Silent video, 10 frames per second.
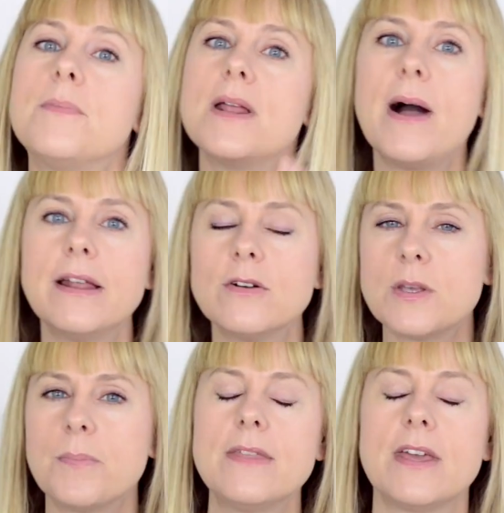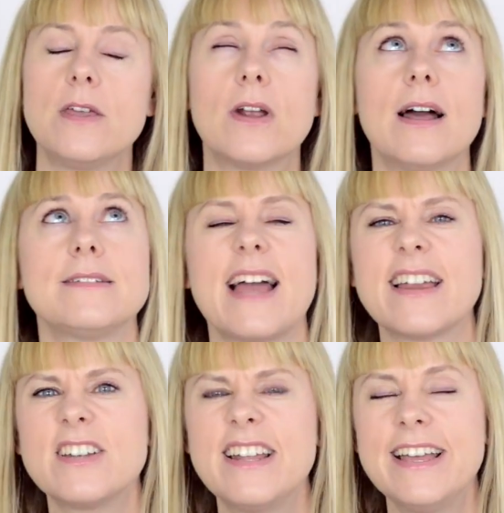But it might also be that you realize,
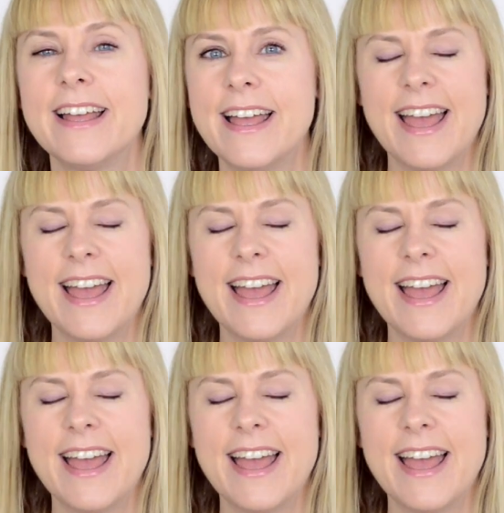actually,